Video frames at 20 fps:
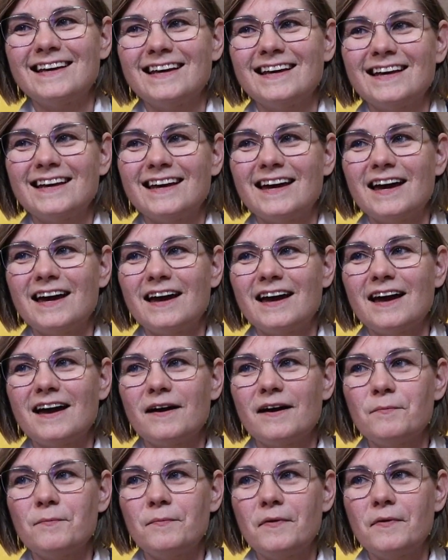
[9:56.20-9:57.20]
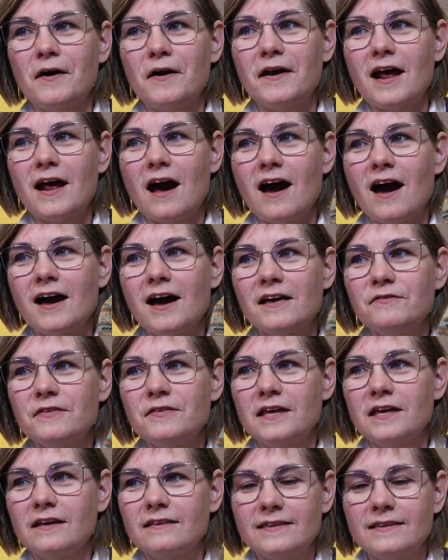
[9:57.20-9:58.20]
But I
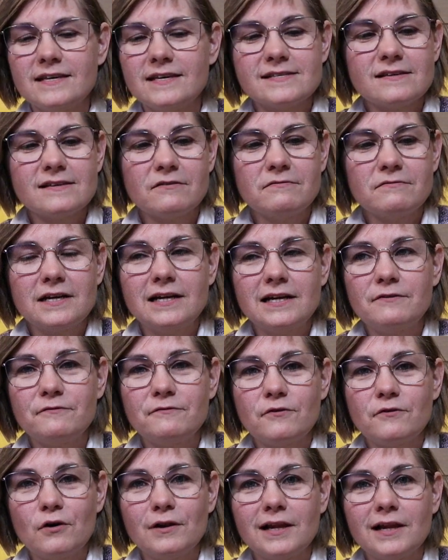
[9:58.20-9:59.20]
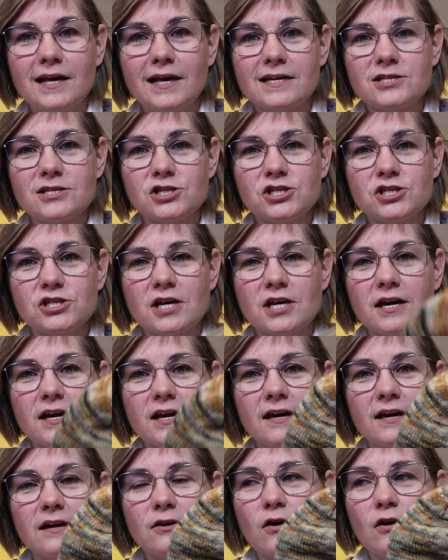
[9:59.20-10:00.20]
think these are really fallish
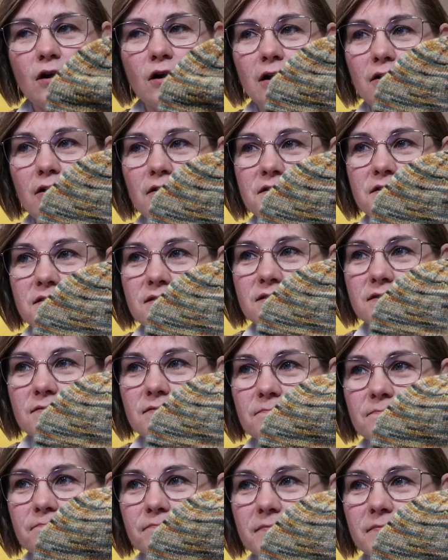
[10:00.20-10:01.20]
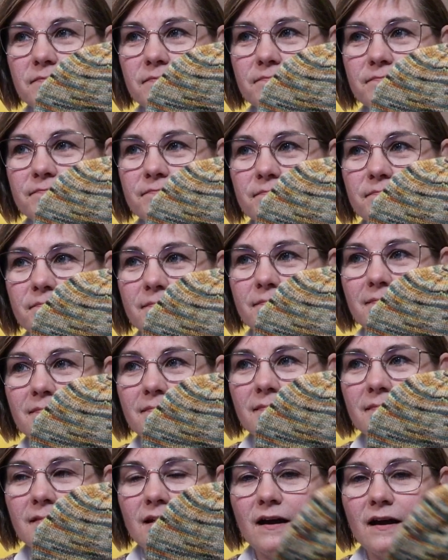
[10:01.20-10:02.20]
colors.
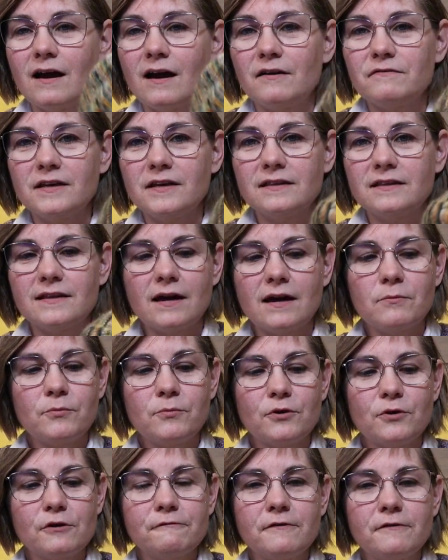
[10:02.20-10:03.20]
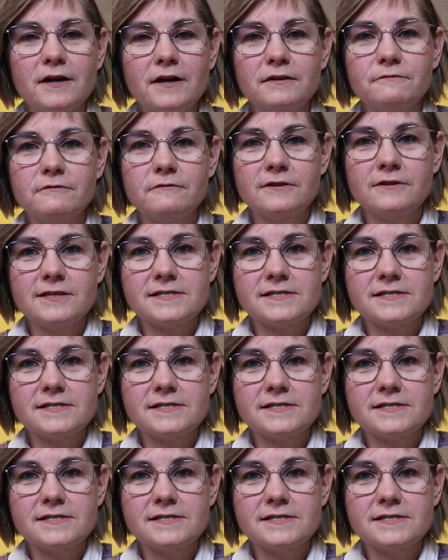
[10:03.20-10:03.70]
I think they are perfect for this